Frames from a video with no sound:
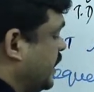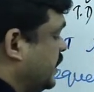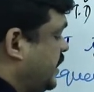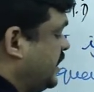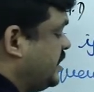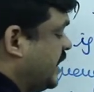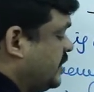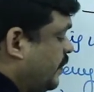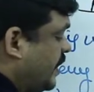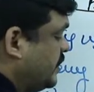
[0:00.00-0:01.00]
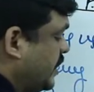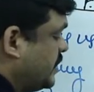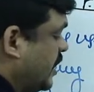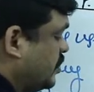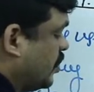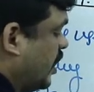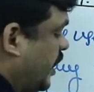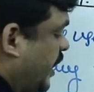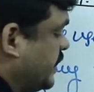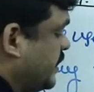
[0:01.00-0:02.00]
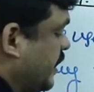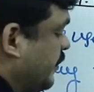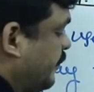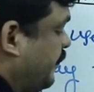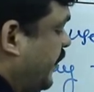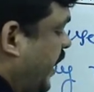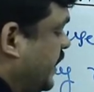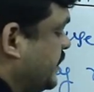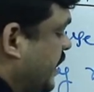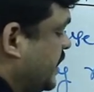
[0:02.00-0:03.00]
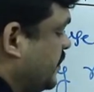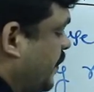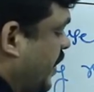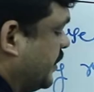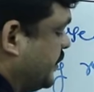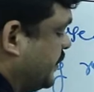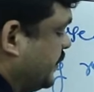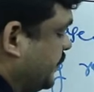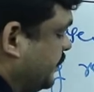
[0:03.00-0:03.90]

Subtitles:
This response is also called as phase response.